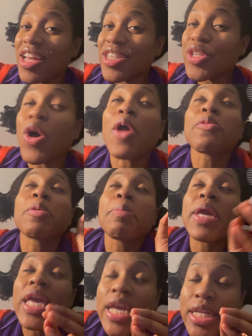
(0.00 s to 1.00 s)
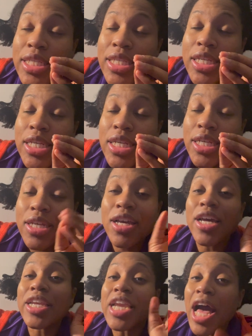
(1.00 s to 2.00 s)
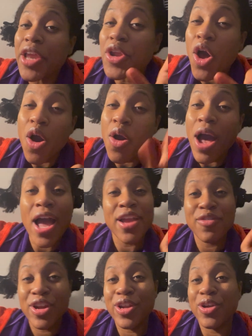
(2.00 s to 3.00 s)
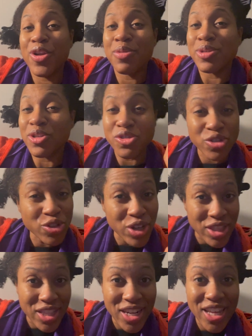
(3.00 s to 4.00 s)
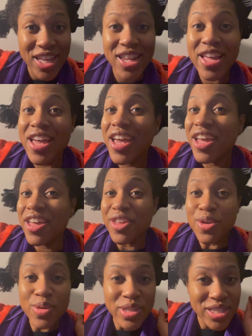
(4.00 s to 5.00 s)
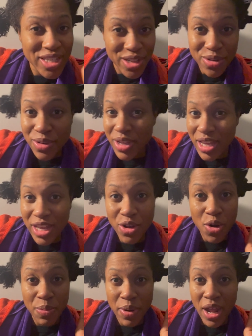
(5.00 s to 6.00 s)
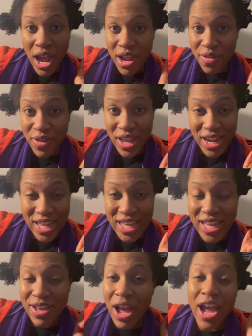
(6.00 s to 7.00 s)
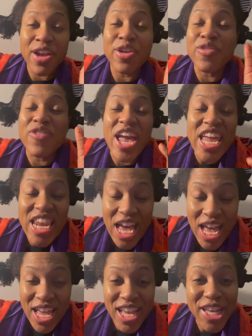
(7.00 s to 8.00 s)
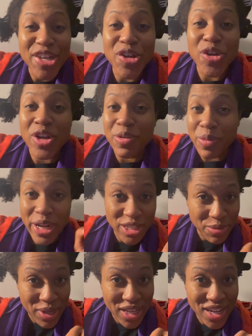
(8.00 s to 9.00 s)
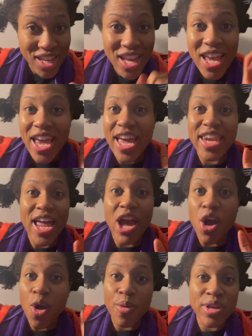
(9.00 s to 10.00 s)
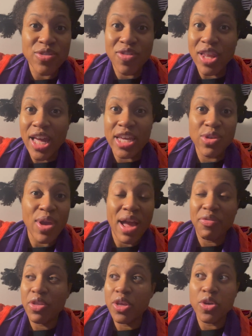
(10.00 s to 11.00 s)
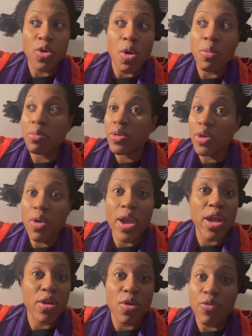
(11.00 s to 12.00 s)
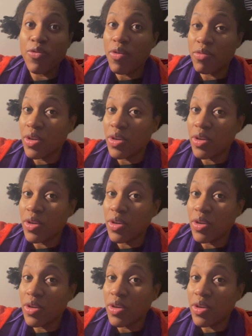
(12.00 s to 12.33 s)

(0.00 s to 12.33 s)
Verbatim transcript: So I repeat, not all Ayurvedic herbs are strengthening. You can still incorporate Ayurveda, Ayurveda in your regimen and not always feel like you have to, you gonna, your hair gonna, you